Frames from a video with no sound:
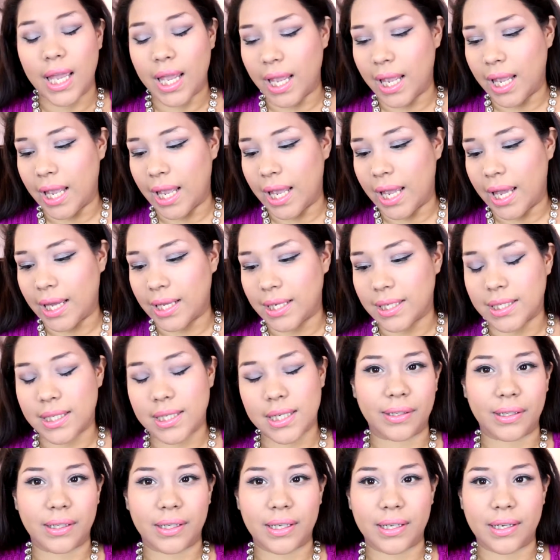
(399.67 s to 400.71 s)
and
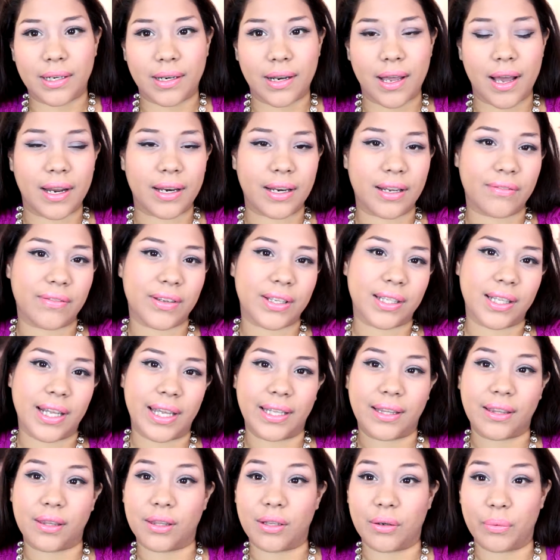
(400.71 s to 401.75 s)
not even
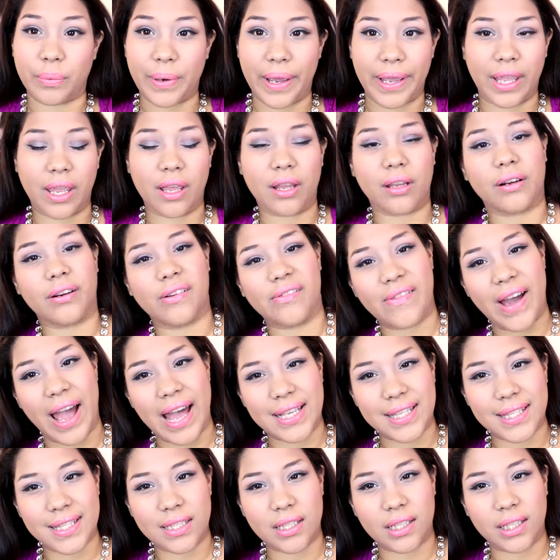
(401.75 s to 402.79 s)
like the regular
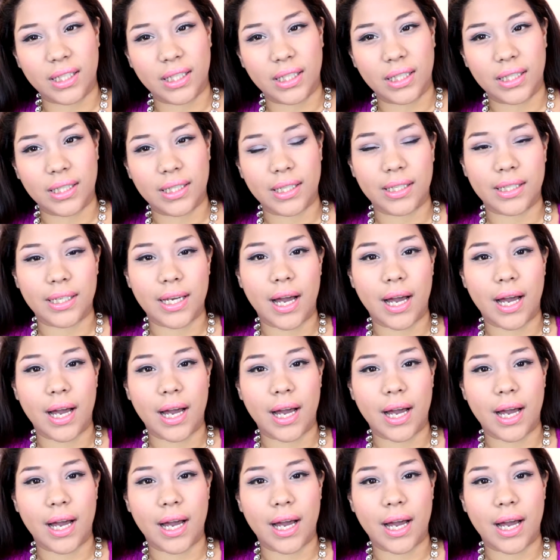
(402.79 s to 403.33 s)
Vaseline